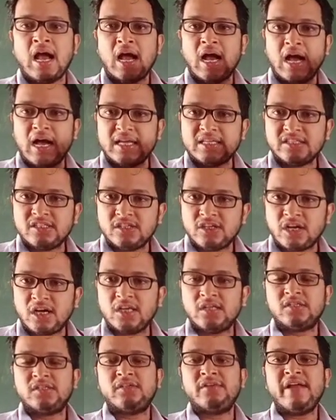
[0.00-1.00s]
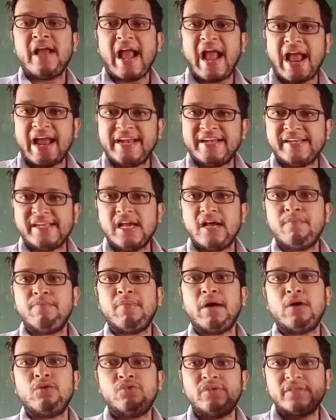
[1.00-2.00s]
has not idea
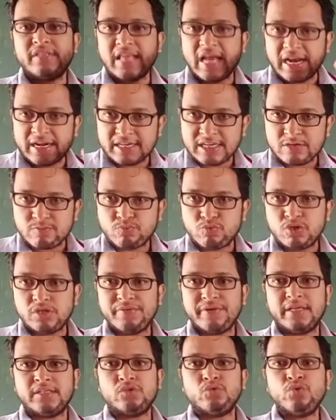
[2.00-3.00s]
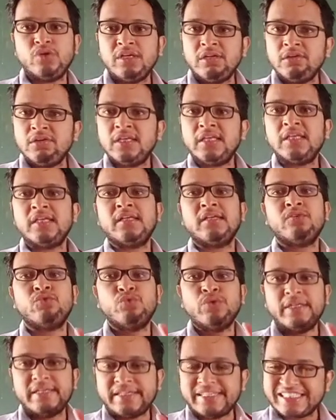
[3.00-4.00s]
about that input device, we
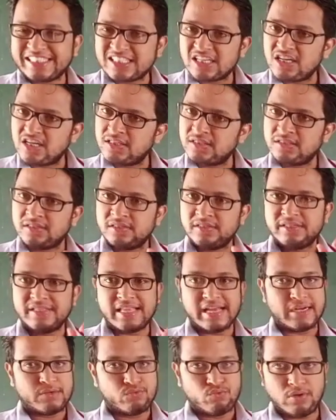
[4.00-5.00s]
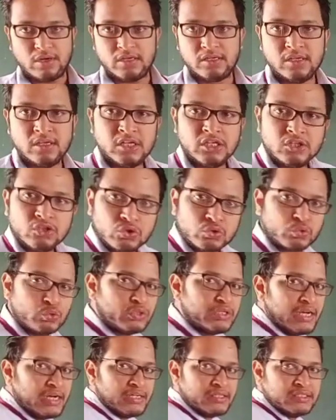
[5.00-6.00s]
will discuss that one. So
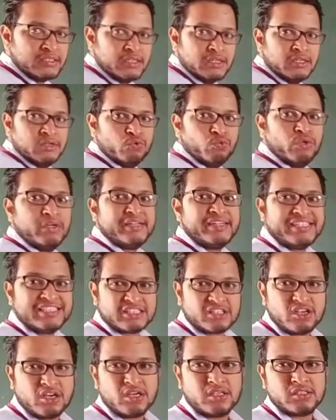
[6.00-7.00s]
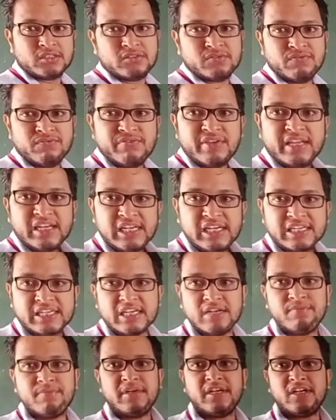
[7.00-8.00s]
students, we will discuss very
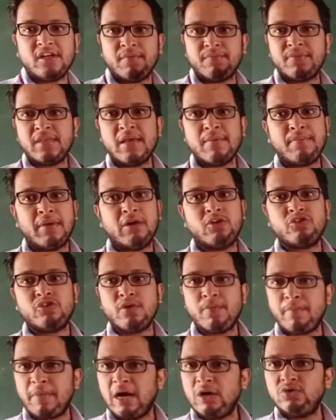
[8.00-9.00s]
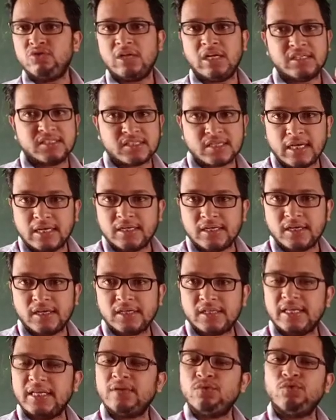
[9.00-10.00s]
little bit of about the mouse and
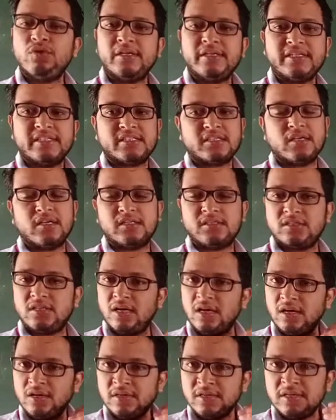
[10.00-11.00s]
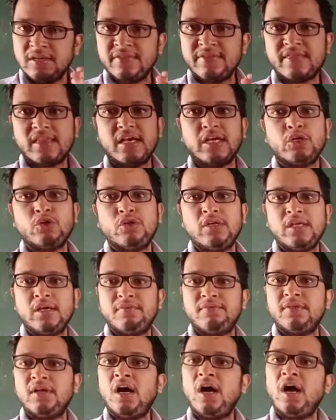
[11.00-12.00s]
scanner, then we will discuss the thoroughly
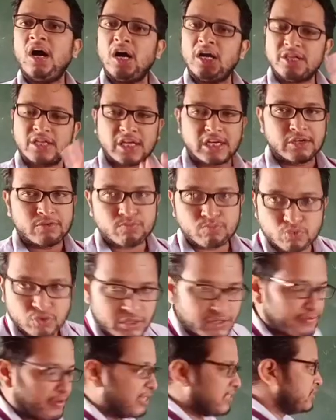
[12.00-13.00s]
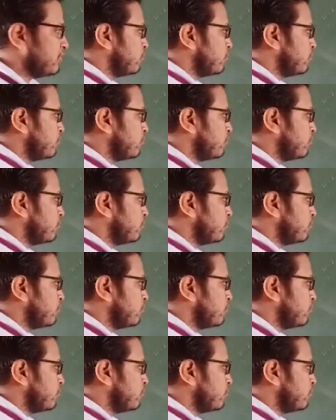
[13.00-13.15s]
of the other input device.